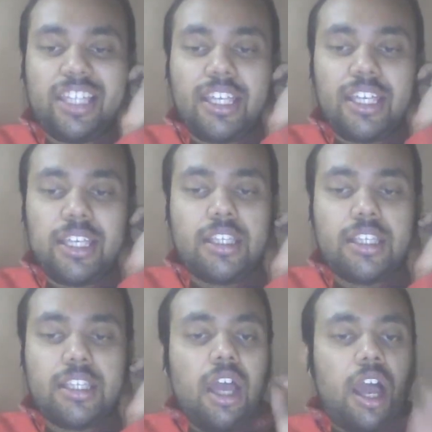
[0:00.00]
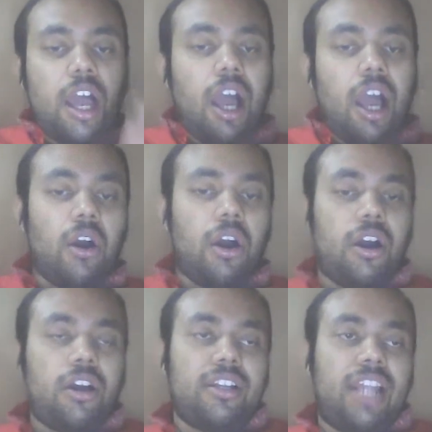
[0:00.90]
The thing is,
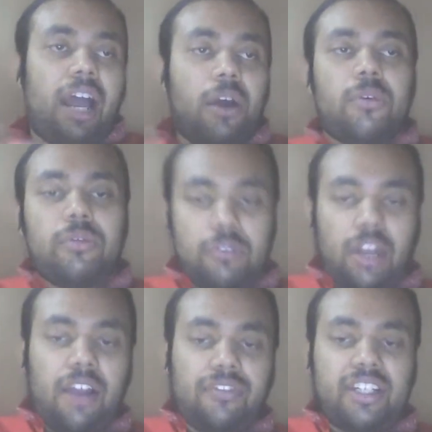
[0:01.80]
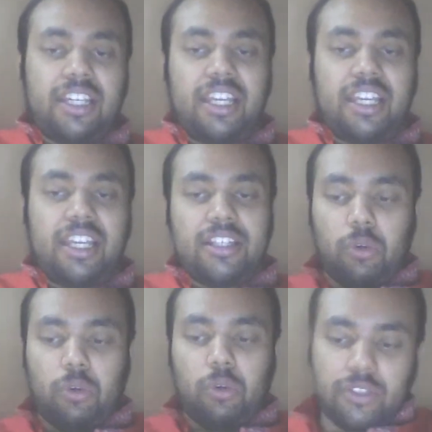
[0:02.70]
now after gaining
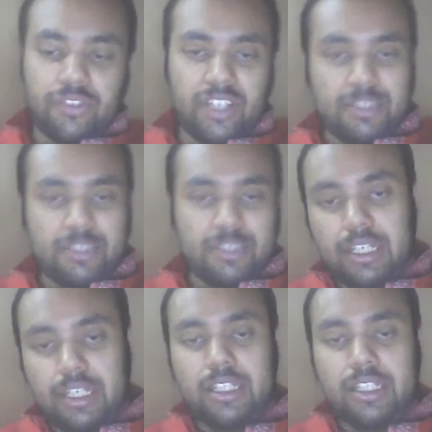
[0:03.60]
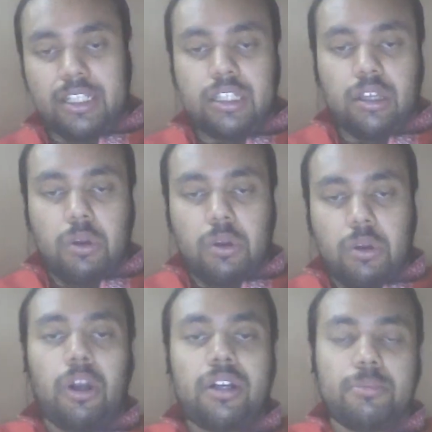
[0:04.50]
so much of experience,
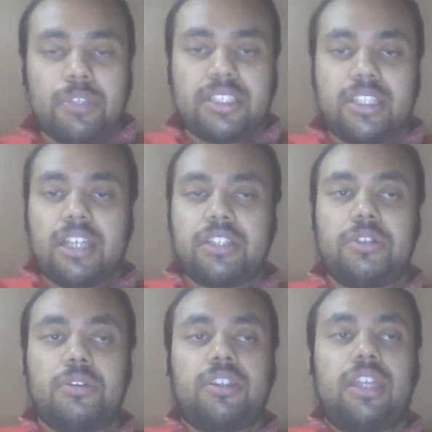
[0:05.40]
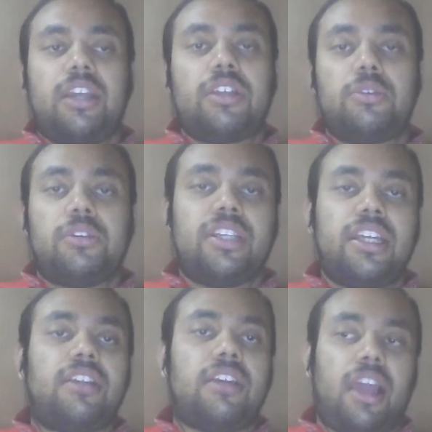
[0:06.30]
what mistakes you think you
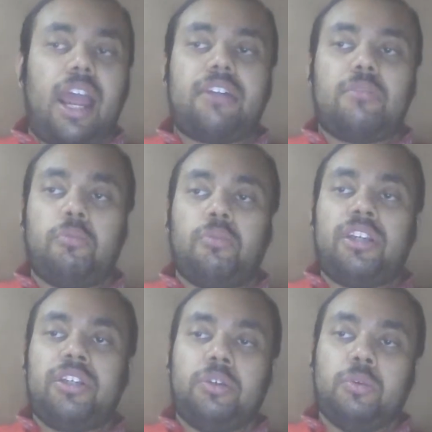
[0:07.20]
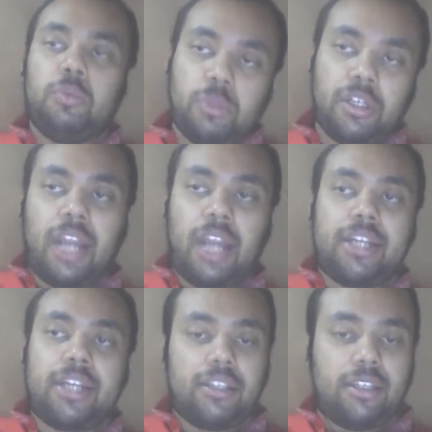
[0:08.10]
did at when you were
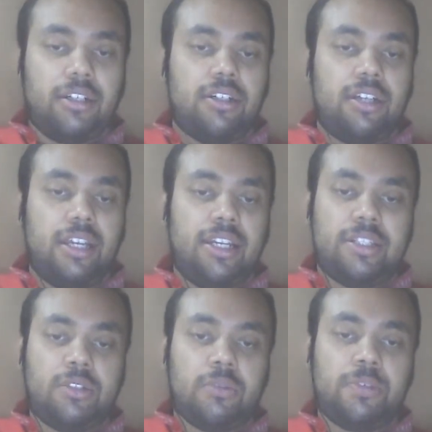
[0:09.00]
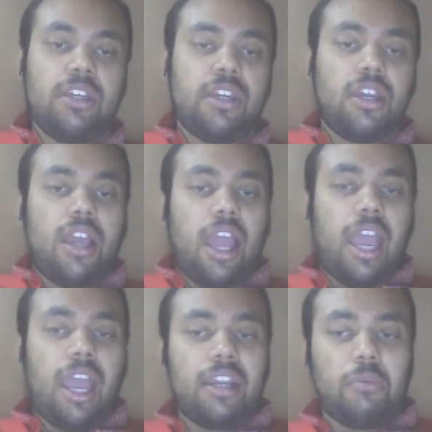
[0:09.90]
writing uh, an SOP,
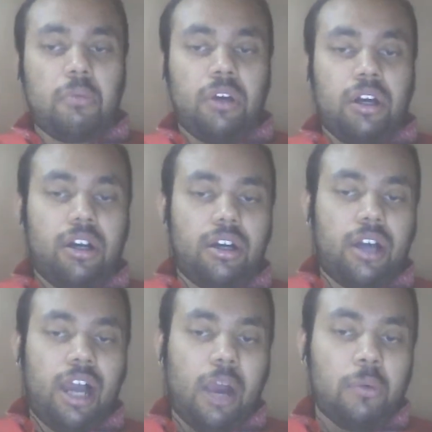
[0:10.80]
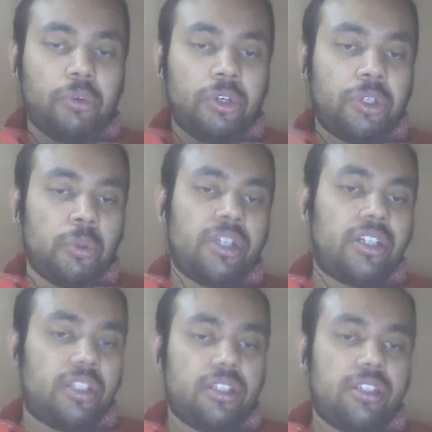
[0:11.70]
and uh, how would you it